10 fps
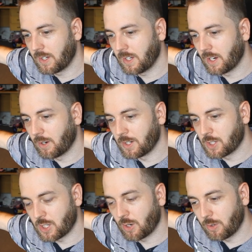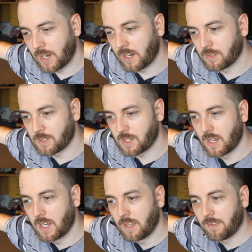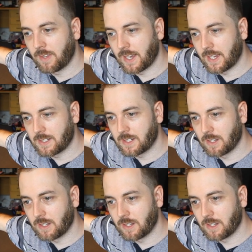you know, and showdowns that